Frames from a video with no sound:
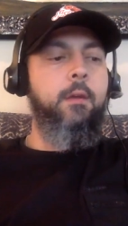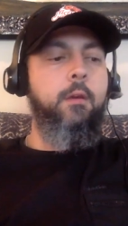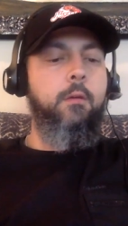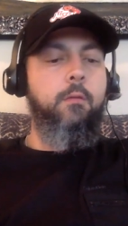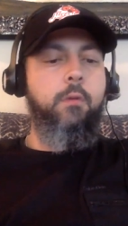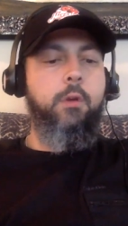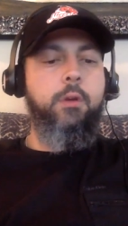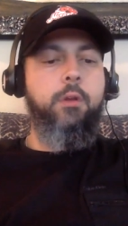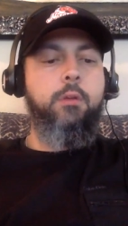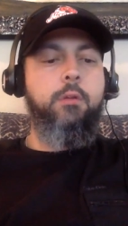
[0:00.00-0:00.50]

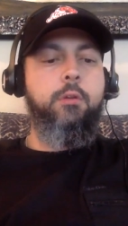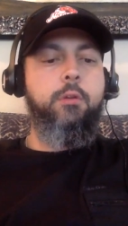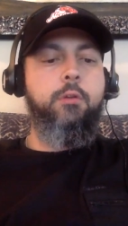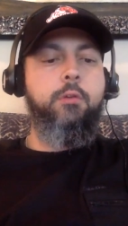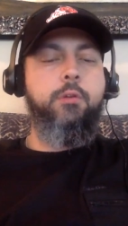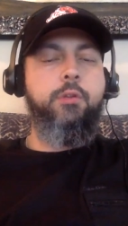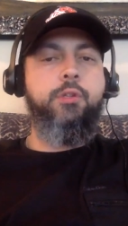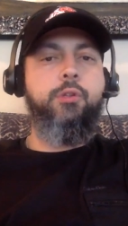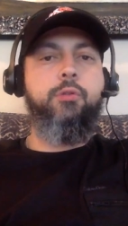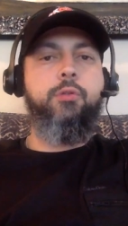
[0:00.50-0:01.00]
What you
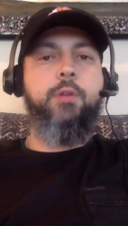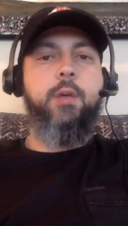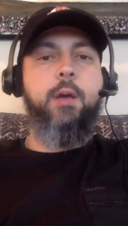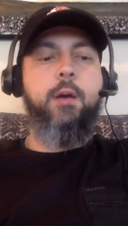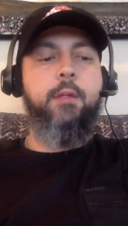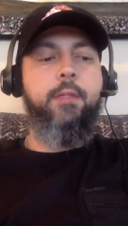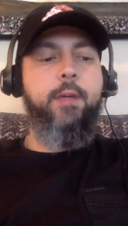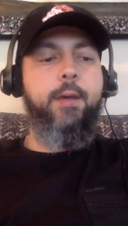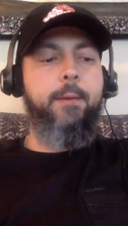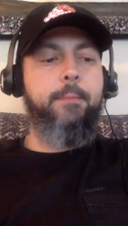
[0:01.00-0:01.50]
do is you
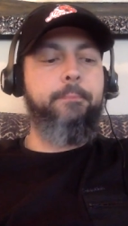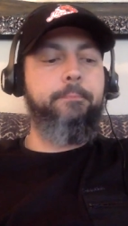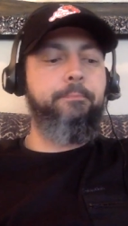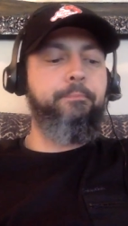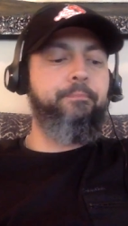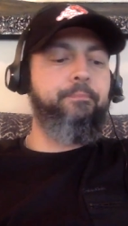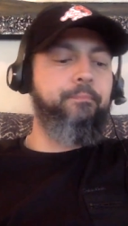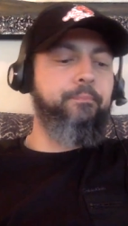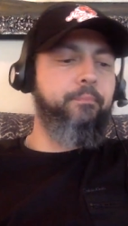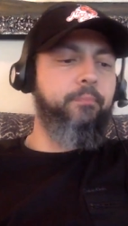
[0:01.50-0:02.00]
tell them,
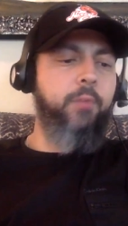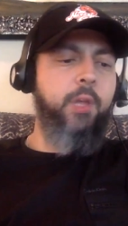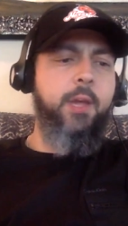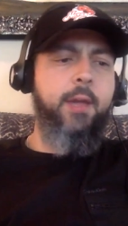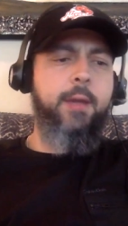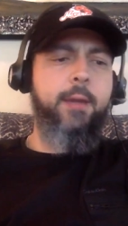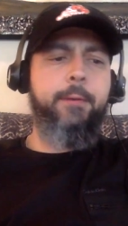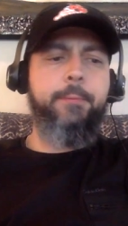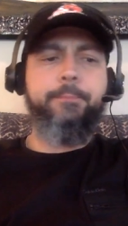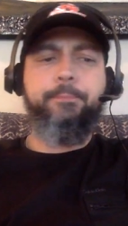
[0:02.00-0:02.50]

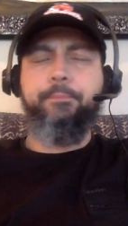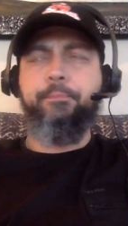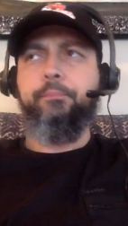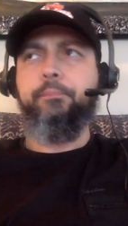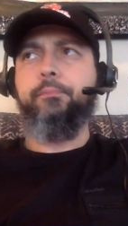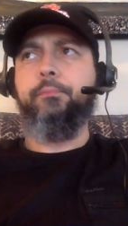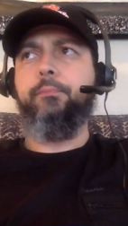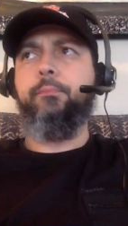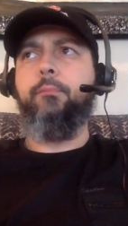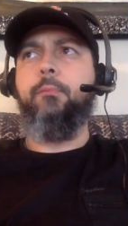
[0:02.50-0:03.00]
hey,
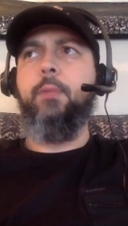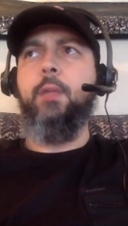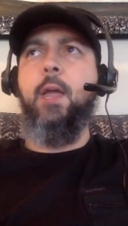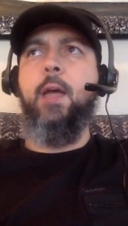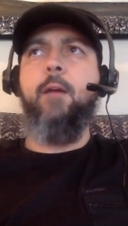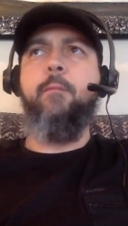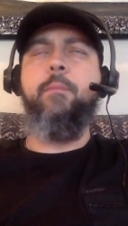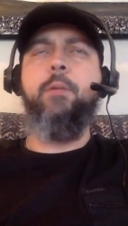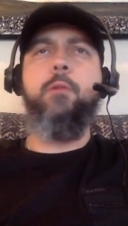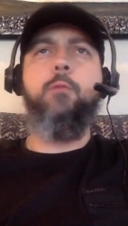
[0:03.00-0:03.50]

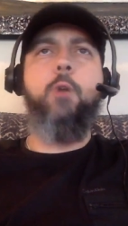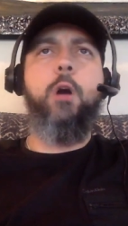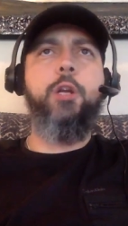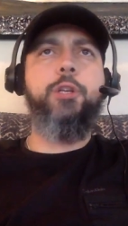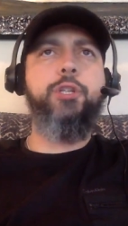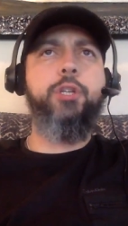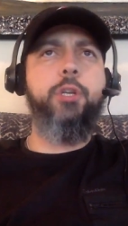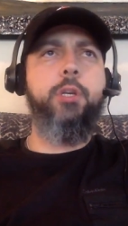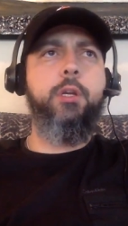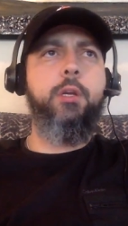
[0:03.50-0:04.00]
I've been
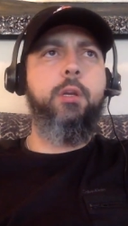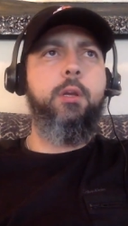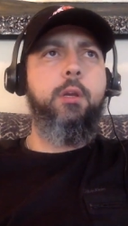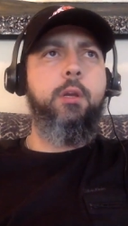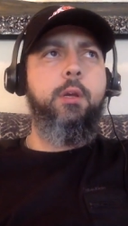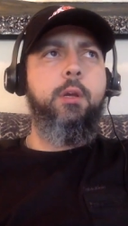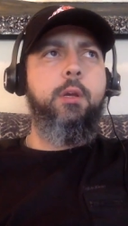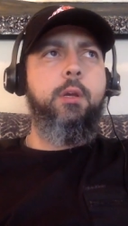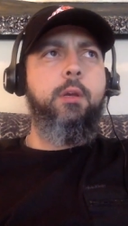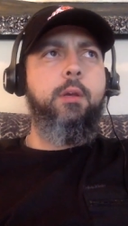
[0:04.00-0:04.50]
watching
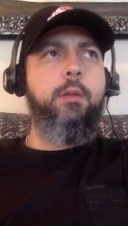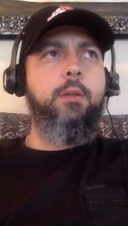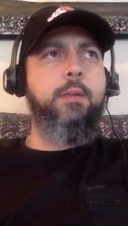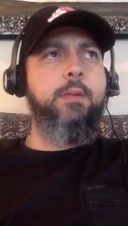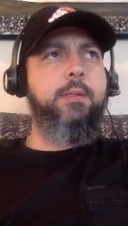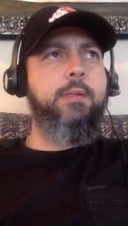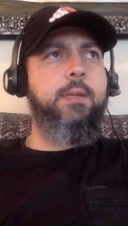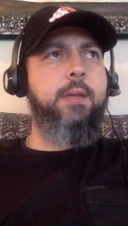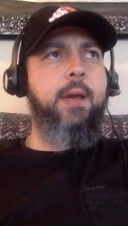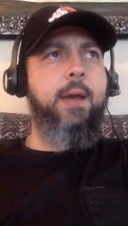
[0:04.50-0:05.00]

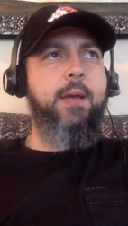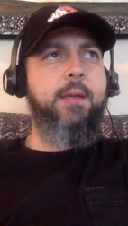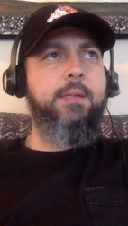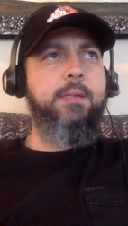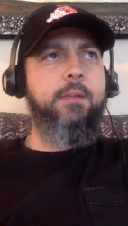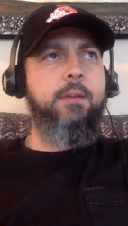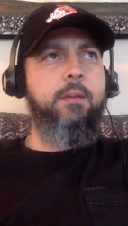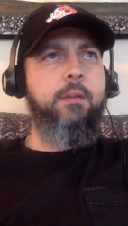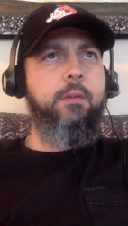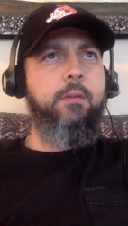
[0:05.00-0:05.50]
this
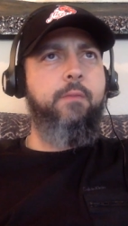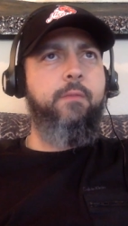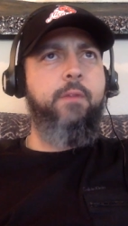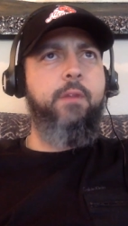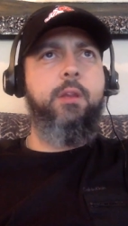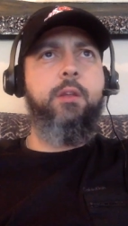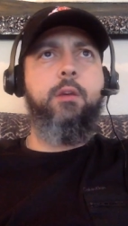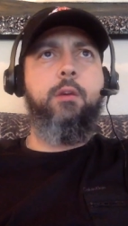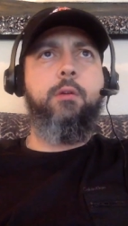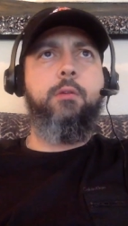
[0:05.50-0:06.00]
guy's
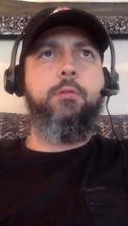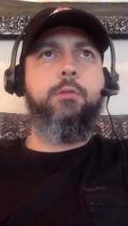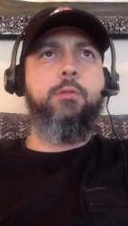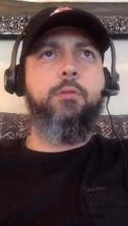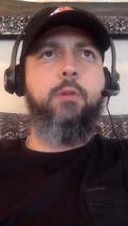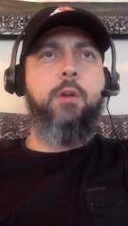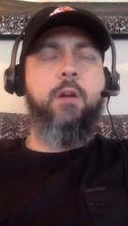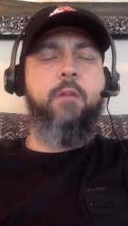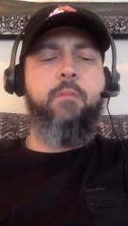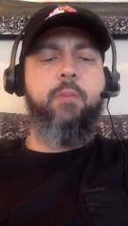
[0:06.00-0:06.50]
videos,
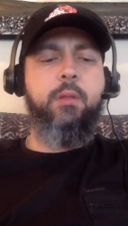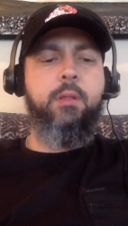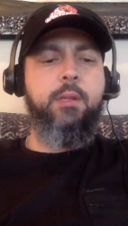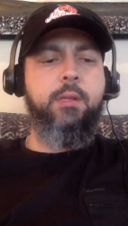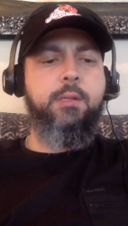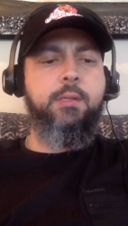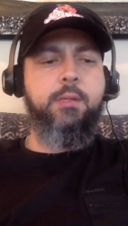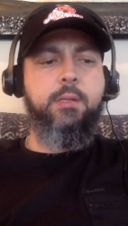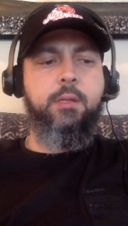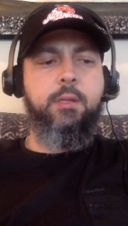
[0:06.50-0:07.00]
or I've been
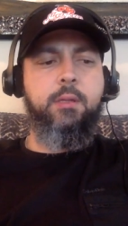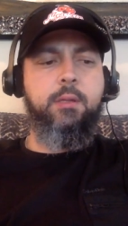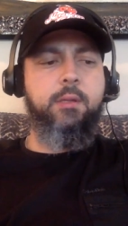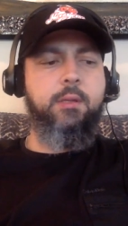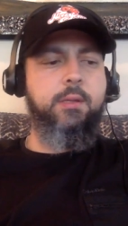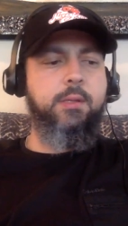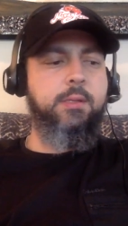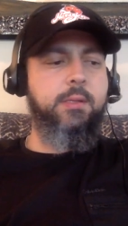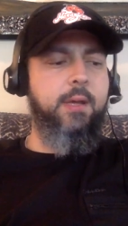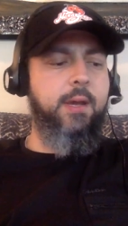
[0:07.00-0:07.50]
listening to
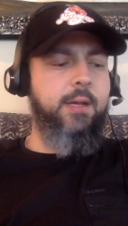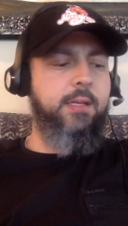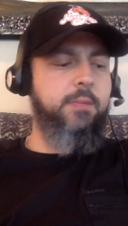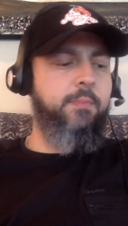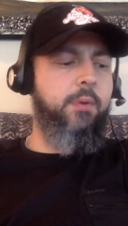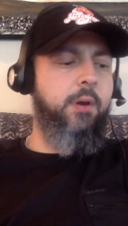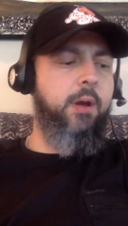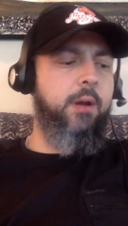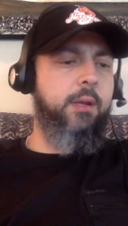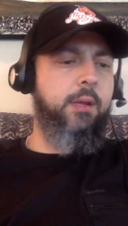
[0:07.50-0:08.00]
this guy's
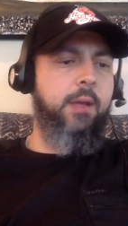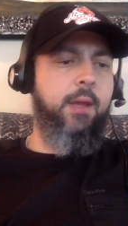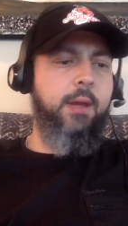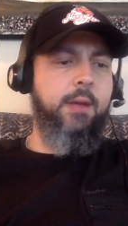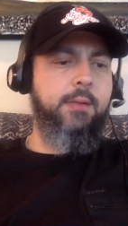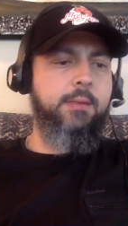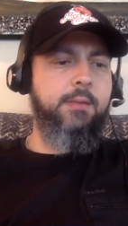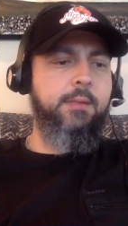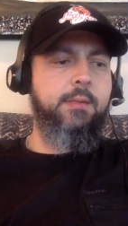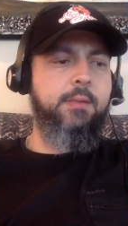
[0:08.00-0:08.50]

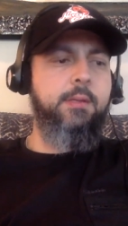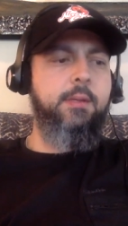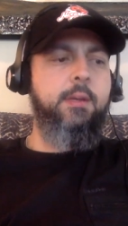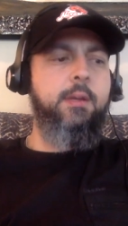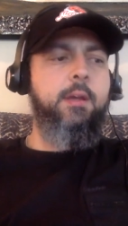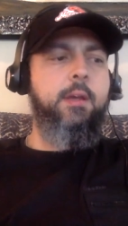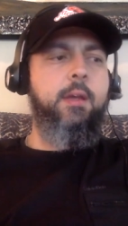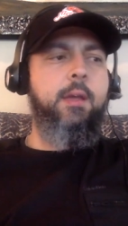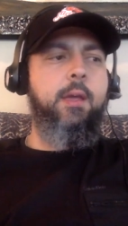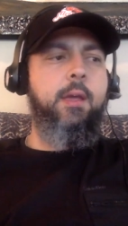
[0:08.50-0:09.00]
podcasts,
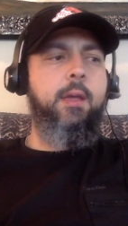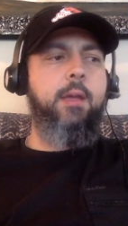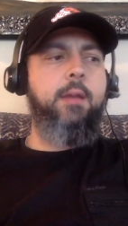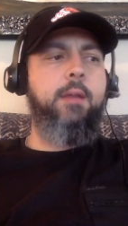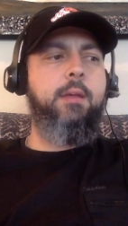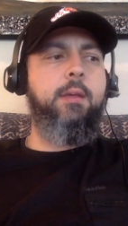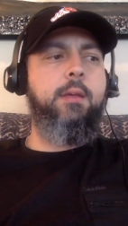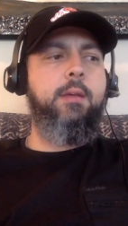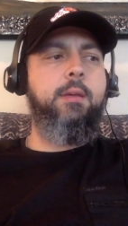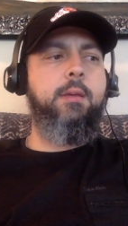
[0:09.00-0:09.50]
and
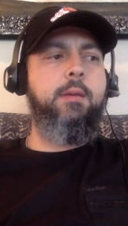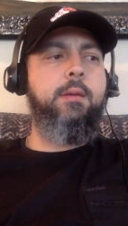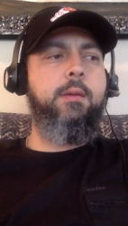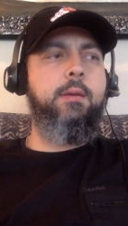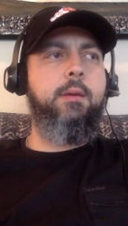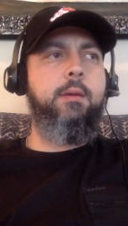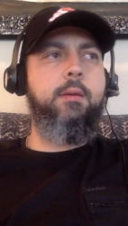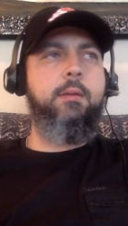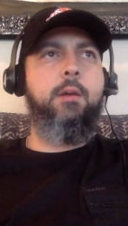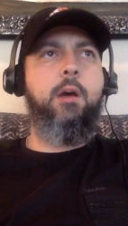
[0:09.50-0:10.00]
he
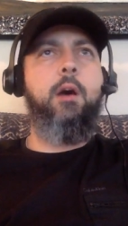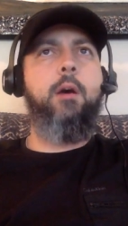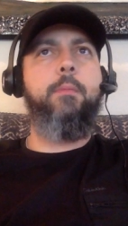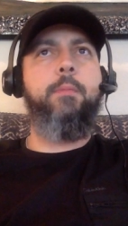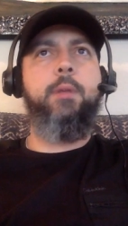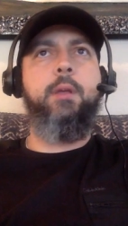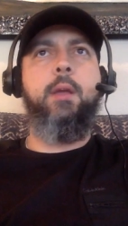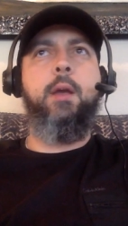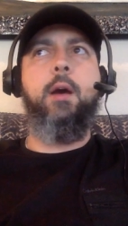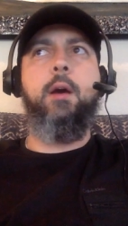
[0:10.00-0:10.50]
taught
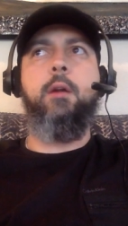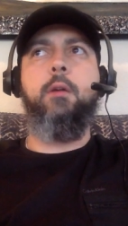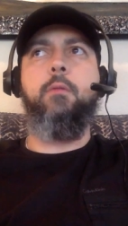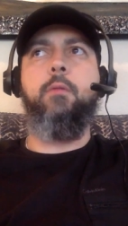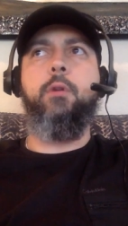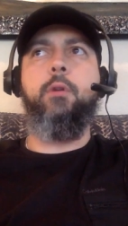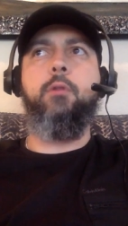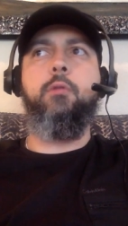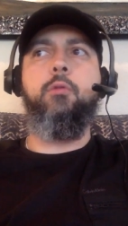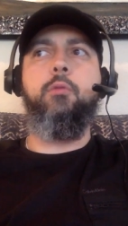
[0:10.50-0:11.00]
me how to
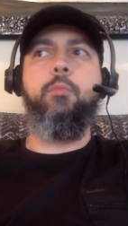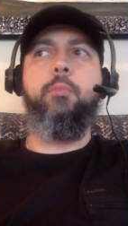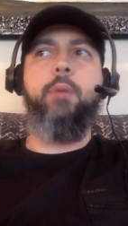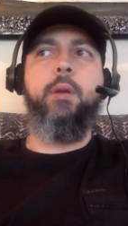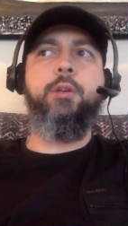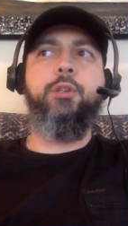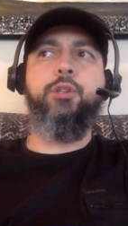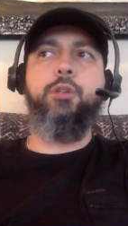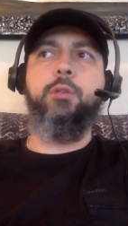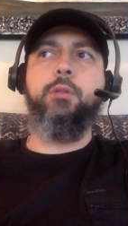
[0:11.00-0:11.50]
recruit
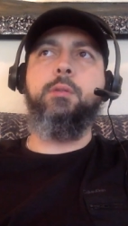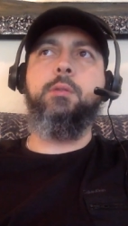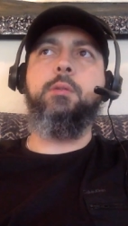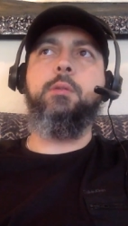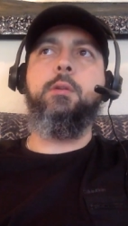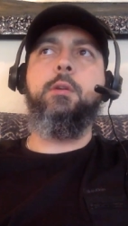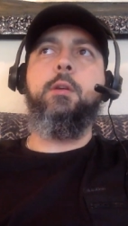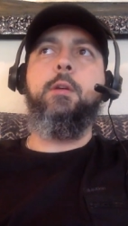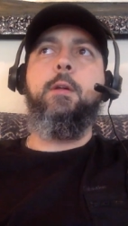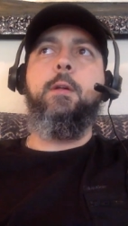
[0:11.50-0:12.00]
patients,
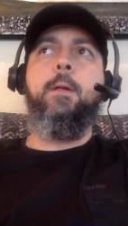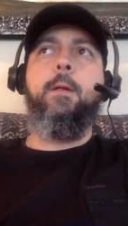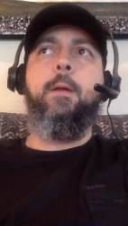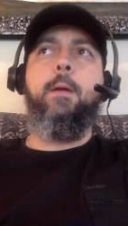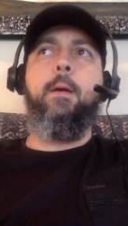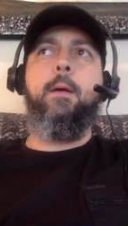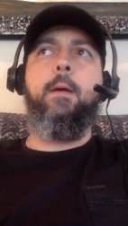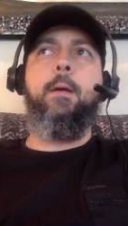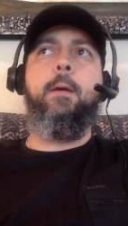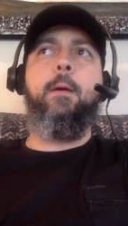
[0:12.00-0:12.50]

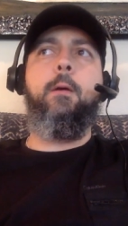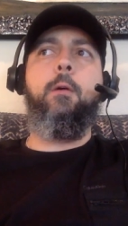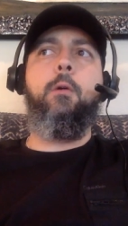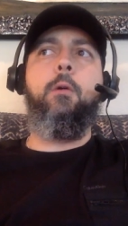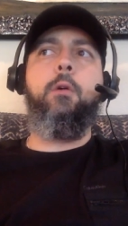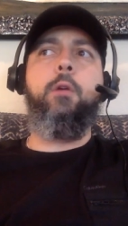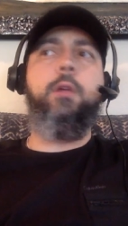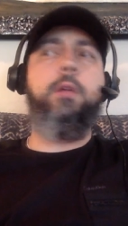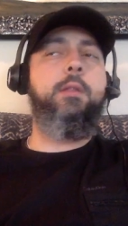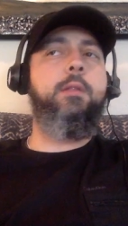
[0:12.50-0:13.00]
uh,
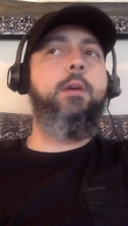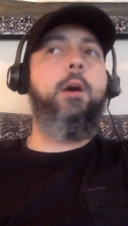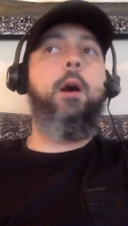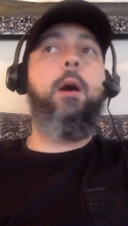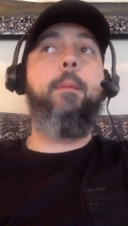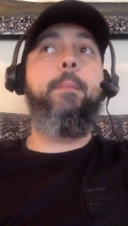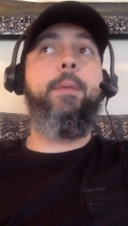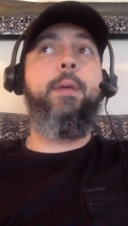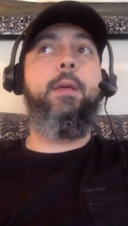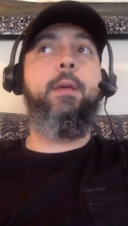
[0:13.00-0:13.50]
or he
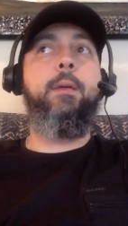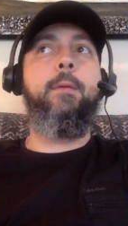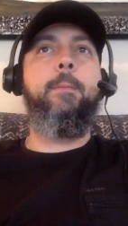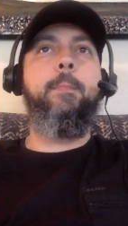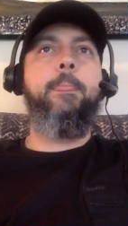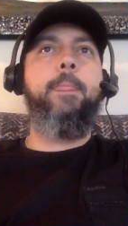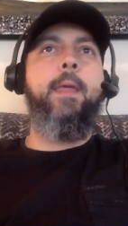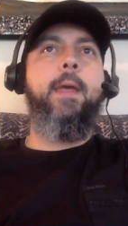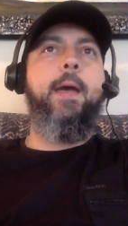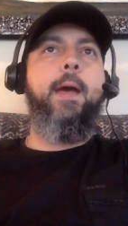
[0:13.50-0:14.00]
taught me
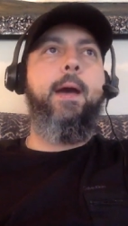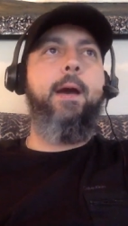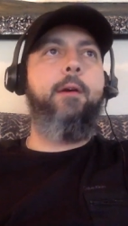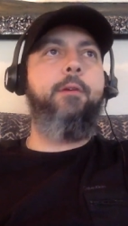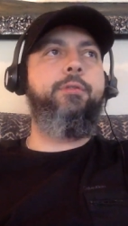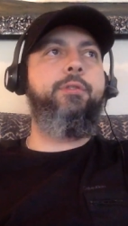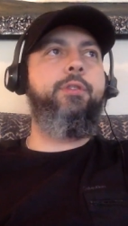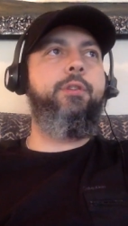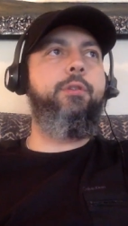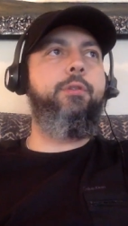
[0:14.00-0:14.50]
how
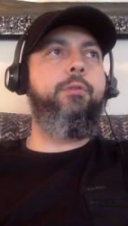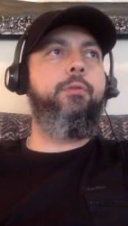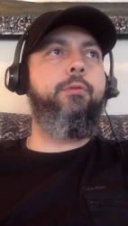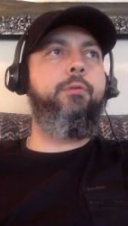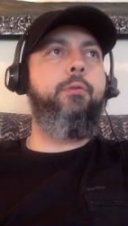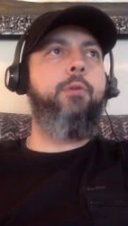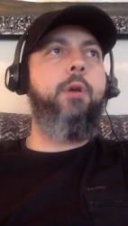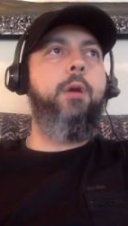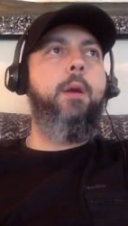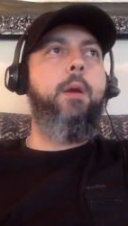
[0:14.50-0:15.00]
to